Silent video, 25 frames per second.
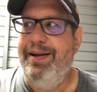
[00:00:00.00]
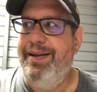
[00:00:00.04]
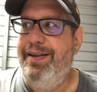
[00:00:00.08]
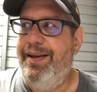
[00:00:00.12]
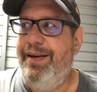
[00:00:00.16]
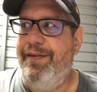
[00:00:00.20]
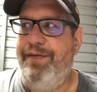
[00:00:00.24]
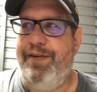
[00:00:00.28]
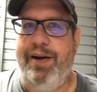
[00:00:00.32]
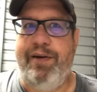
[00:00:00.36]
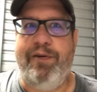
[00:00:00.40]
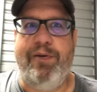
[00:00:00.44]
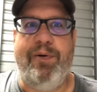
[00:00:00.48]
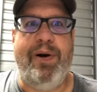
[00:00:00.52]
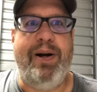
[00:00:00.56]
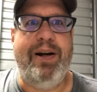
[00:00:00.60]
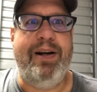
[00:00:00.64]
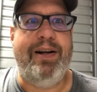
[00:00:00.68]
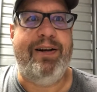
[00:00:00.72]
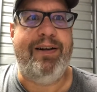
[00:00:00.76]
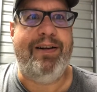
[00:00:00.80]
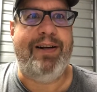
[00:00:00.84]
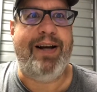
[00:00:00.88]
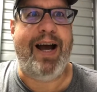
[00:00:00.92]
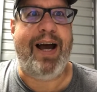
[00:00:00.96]
if you ever want to
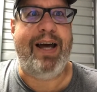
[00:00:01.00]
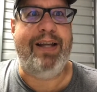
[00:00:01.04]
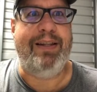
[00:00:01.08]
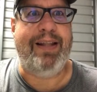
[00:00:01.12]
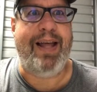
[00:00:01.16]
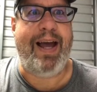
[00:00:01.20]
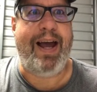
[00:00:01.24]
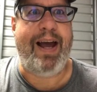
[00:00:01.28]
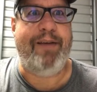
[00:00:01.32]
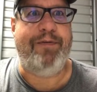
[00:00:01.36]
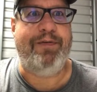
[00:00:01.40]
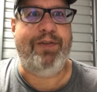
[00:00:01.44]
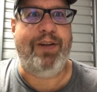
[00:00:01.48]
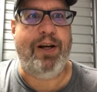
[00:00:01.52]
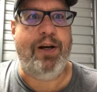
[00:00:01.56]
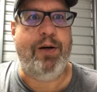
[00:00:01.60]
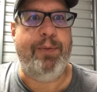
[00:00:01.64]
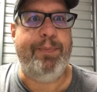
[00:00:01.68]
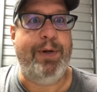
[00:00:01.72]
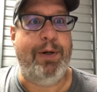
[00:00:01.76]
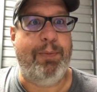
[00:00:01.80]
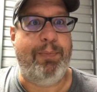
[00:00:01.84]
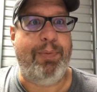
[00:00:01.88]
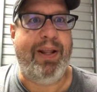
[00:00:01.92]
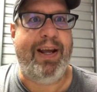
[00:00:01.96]
hear God laugh, tell
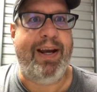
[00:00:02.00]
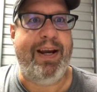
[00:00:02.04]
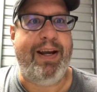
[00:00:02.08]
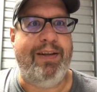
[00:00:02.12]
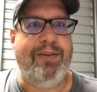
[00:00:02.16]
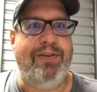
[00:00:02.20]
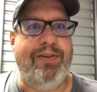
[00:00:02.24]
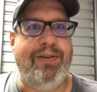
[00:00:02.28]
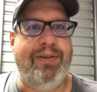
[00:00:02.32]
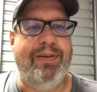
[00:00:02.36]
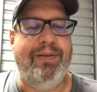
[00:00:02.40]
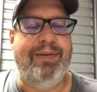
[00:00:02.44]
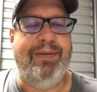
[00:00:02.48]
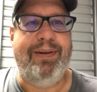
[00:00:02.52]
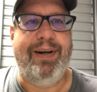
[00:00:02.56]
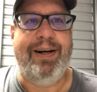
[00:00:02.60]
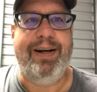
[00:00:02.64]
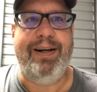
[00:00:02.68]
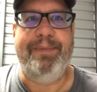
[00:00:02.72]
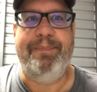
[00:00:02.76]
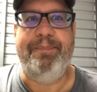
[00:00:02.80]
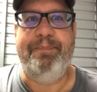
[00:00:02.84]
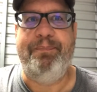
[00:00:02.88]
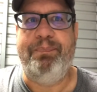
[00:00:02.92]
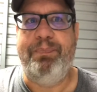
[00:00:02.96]
him your plans,
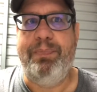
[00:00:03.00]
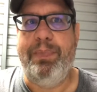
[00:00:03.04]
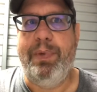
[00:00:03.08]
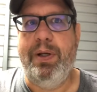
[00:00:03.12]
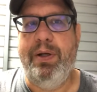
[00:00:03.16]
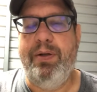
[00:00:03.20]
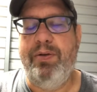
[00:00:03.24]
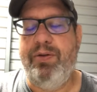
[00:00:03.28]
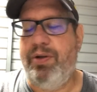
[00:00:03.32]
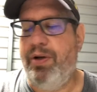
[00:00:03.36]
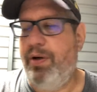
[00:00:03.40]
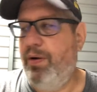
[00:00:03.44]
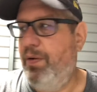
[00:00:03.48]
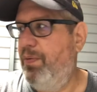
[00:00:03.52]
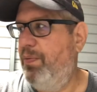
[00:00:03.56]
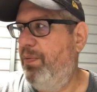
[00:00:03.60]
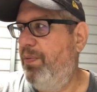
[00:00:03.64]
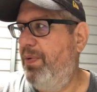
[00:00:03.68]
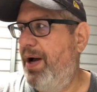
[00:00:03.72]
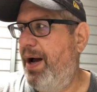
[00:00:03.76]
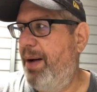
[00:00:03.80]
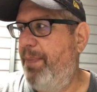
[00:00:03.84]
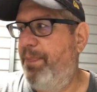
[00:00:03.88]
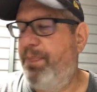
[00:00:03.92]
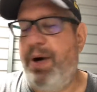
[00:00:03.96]
right? So
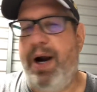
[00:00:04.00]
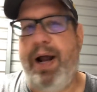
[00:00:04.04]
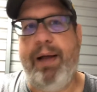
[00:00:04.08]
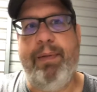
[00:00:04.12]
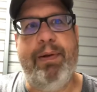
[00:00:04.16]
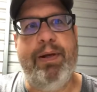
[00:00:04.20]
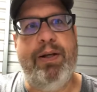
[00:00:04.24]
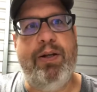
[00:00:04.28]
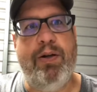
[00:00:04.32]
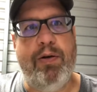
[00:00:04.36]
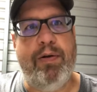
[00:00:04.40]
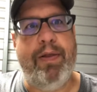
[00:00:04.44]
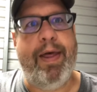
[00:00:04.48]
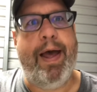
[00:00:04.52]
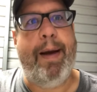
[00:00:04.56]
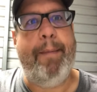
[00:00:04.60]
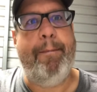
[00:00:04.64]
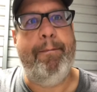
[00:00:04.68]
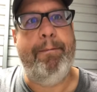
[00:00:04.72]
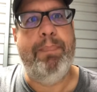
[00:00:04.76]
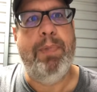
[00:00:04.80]
I'll probably do that.